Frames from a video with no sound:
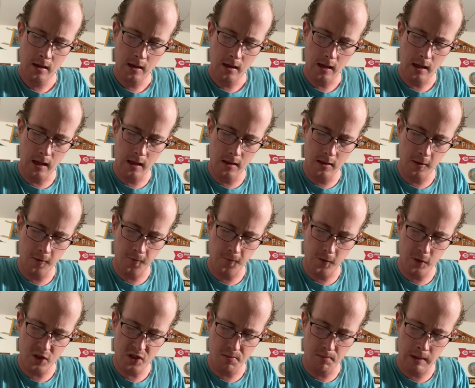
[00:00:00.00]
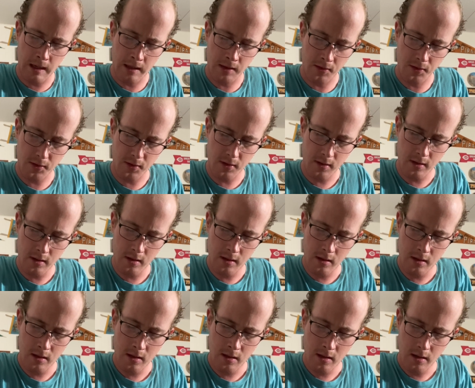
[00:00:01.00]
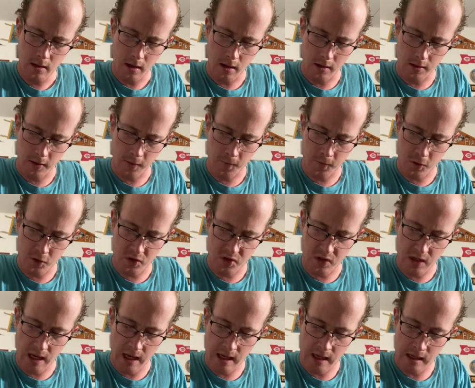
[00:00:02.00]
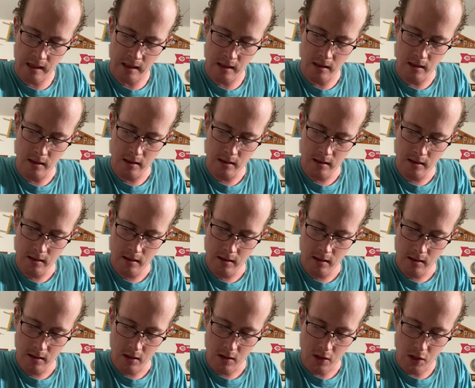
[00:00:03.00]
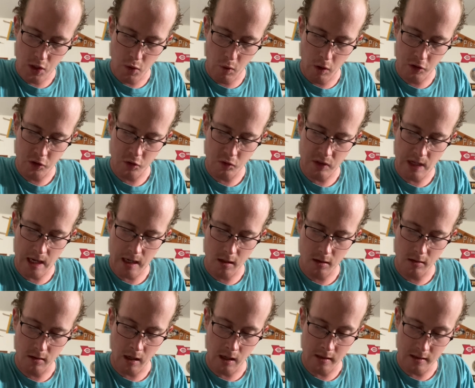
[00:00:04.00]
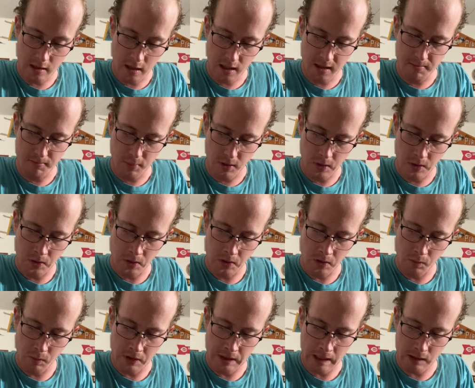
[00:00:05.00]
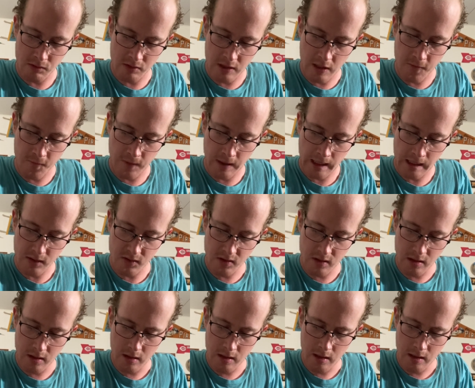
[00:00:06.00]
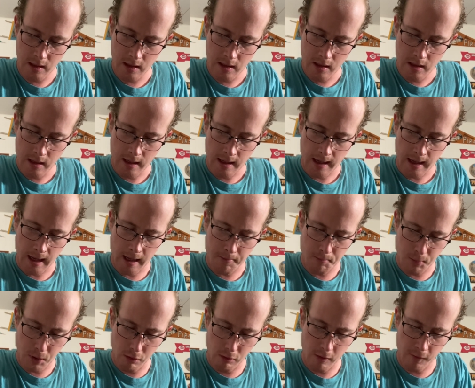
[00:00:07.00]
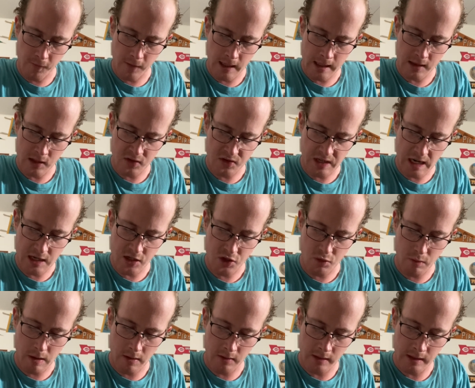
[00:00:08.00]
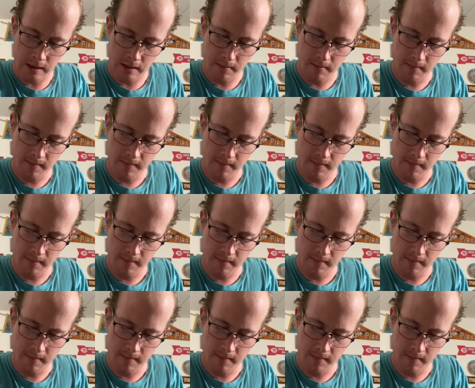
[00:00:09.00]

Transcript: In the first month, on the first day, you are to take a young bull without defect, and purify the sanctuary.